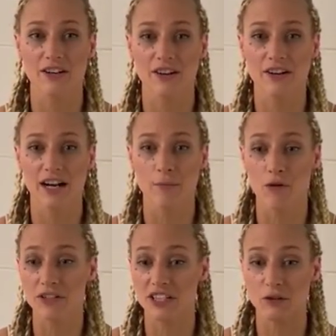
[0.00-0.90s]
You know, um,
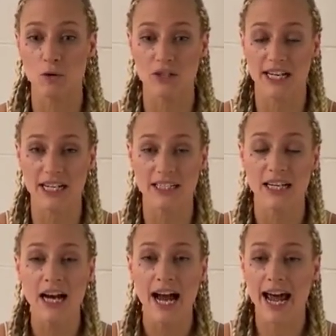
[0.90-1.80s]
obviously support Dennis
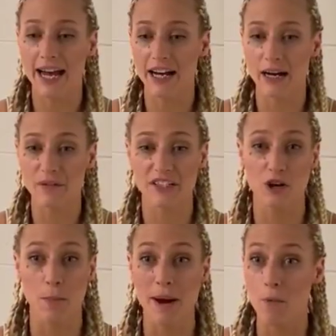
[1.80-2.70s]
and um, just
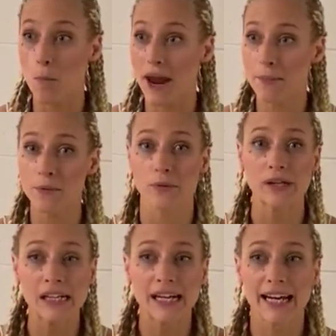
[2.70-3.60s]
you know meet more people
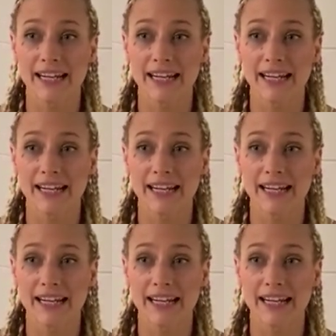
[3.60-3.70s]
yeah.